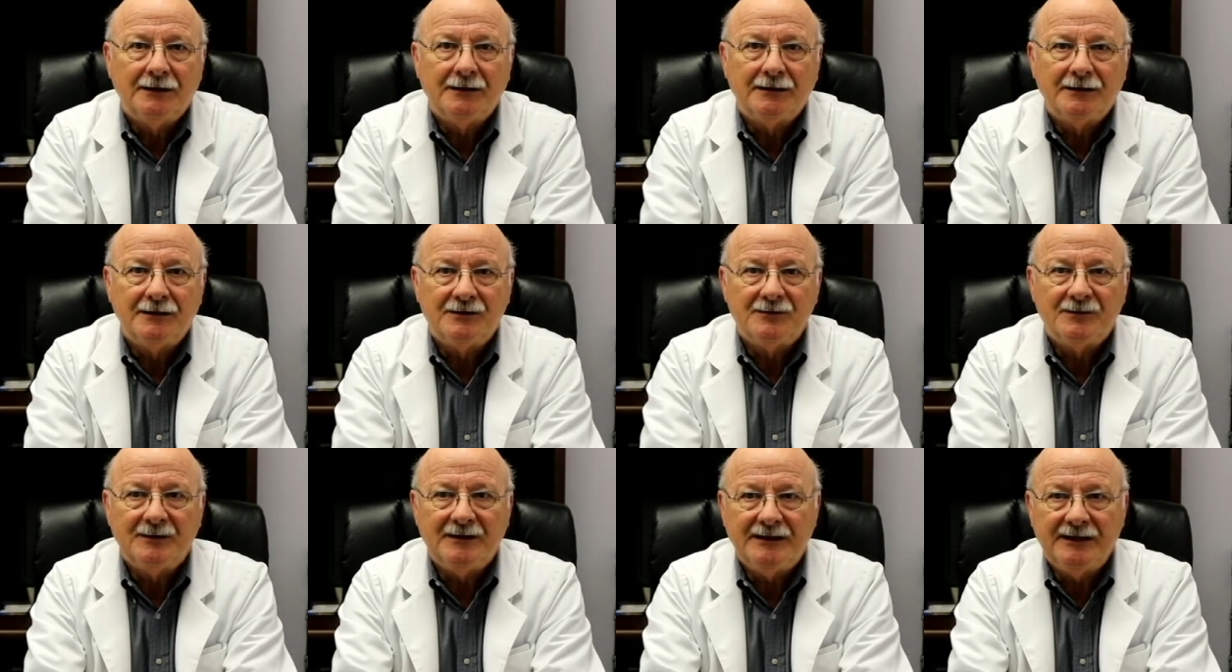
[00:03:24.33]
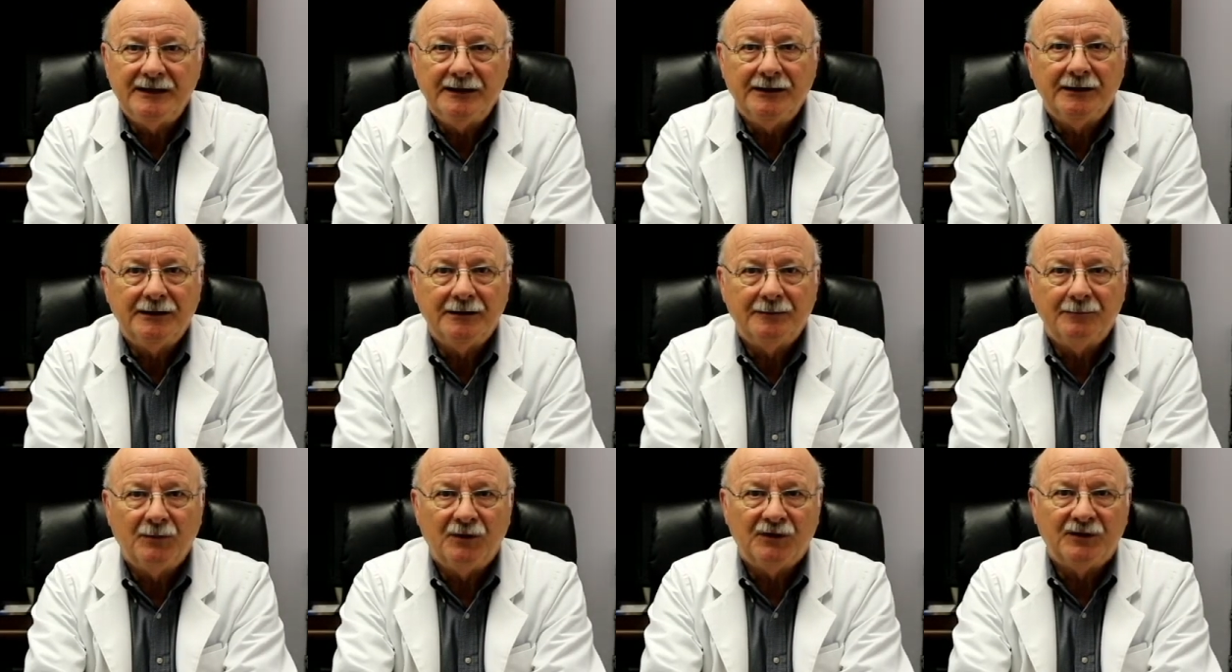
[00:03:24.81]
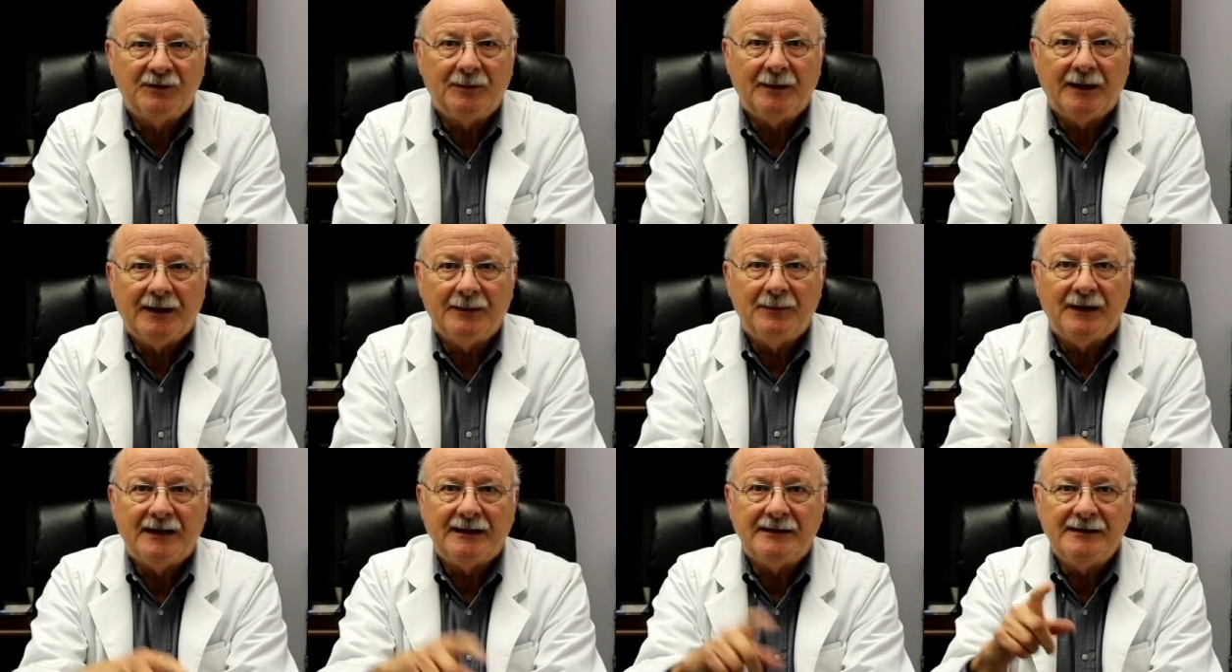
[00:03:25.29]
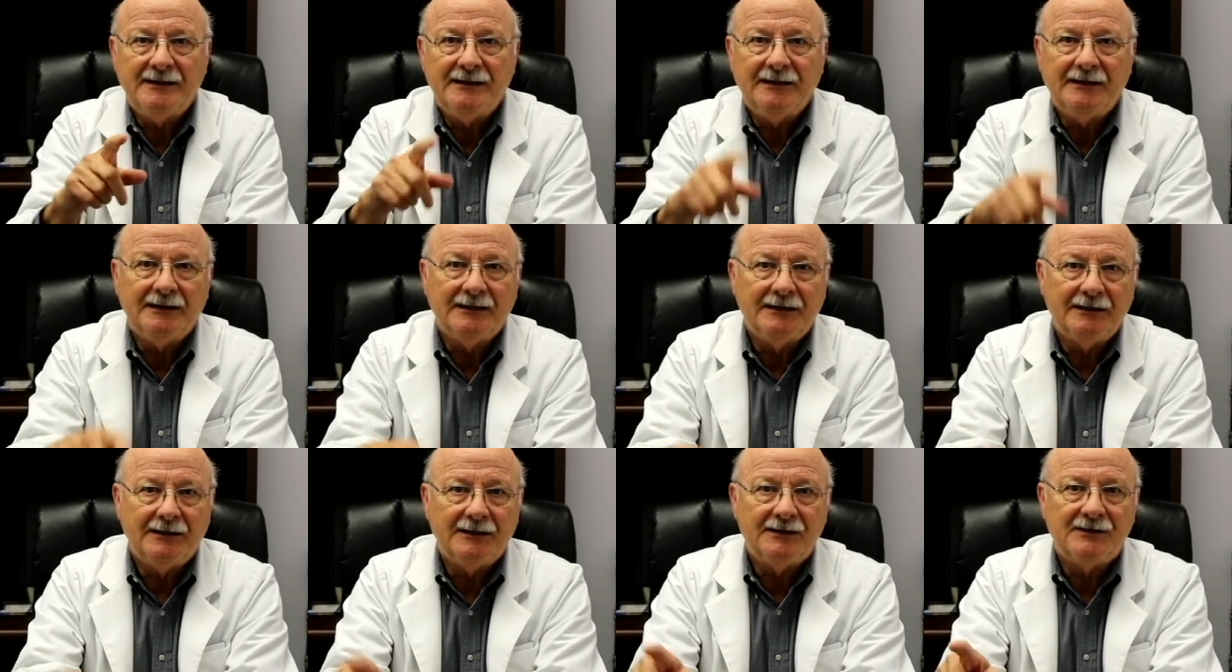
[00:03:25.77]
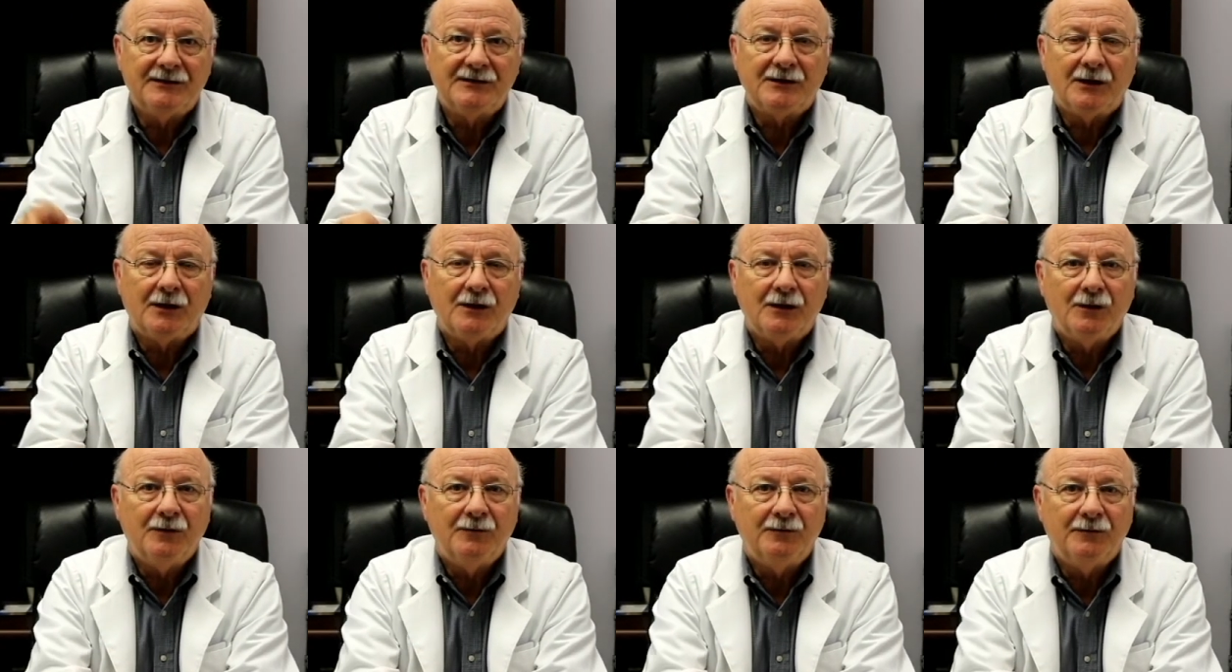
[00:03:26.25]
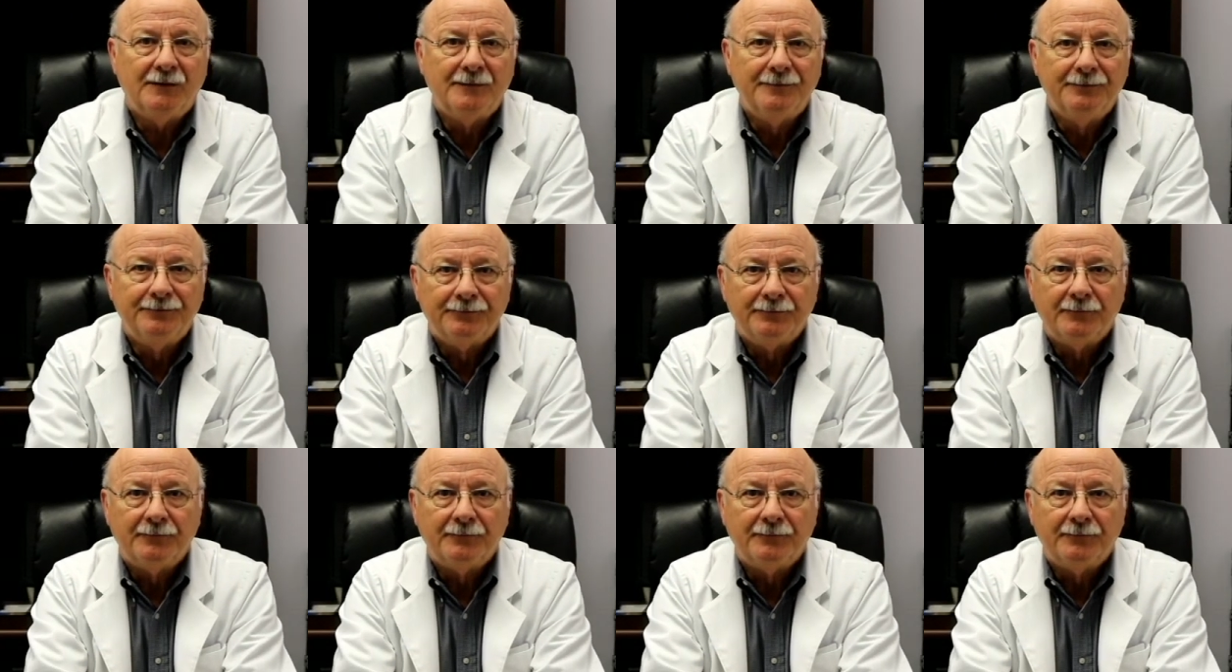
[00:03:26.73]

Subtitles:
because we tend to multiply by 10 and then start over.